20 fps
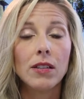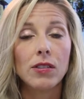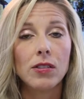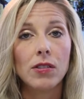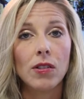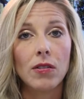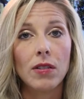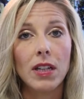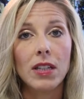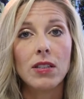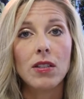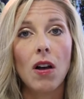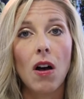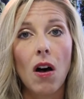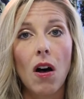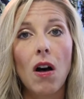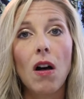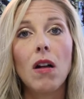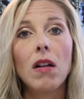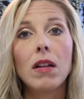So let's
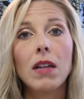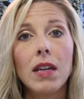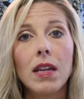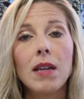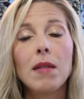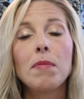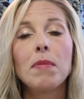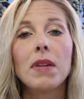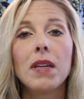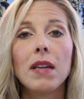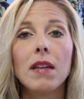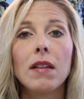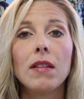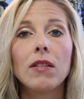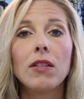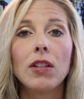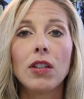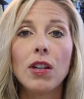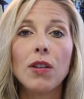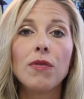all keep
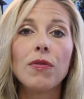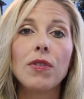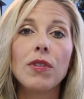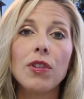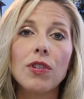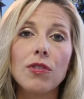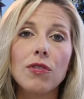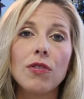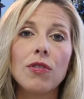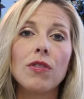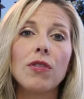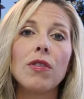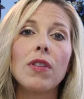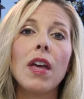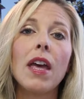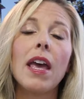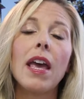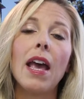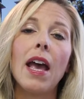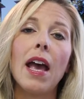looking for the truth
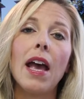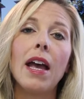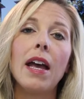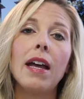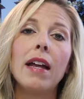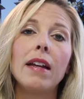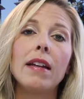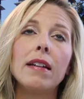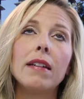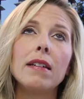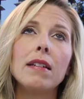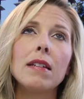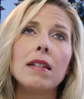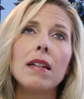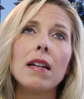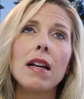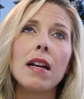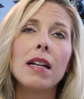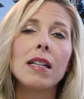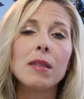and
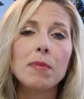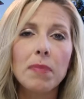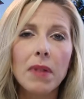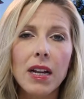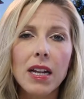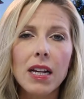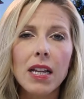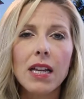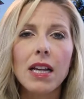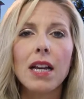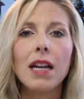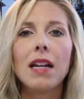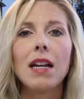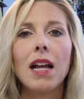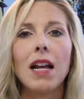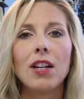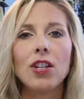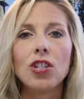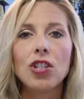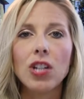explaining
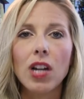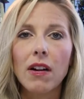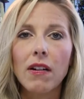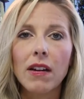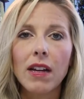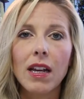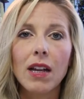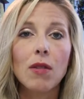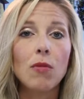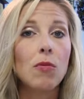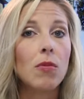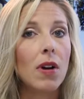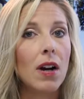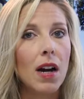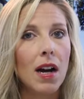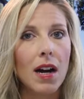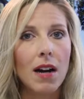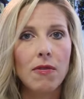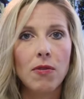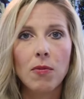it and sharing it
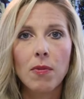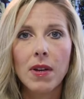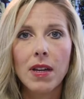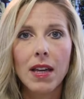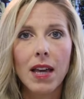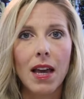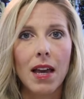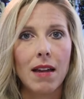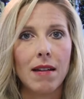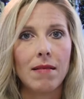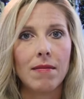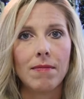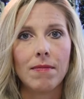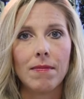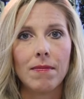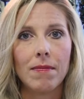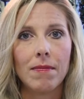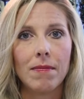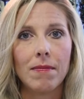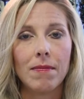wherever we can.
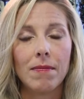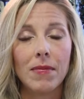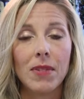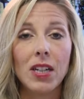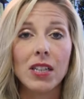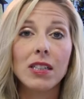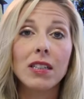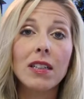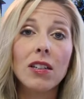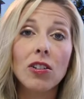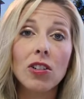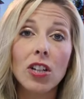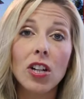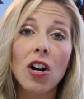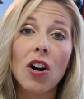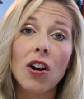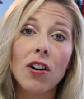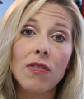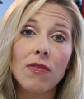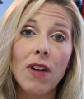Because clearly
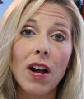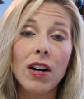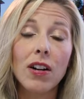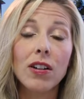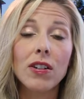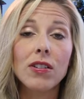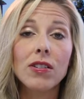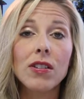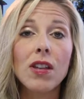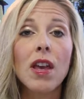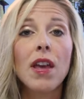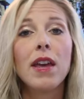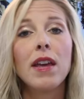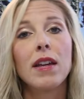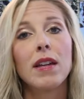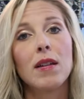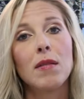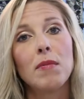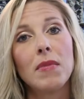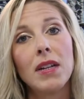hard rockers,
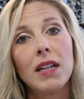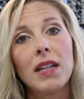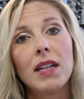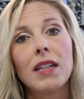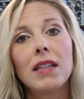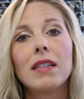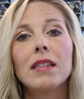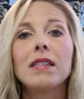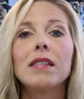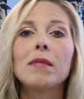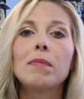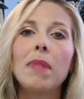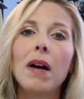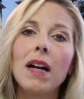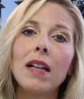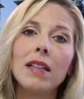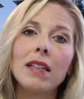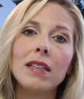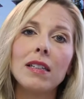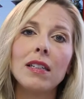comedians,
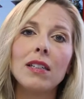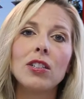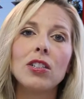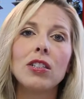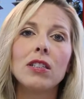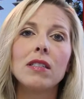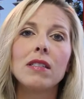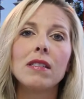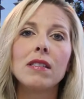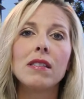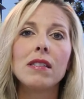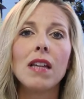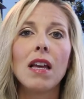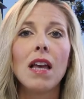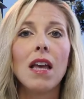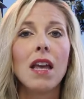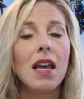politicians,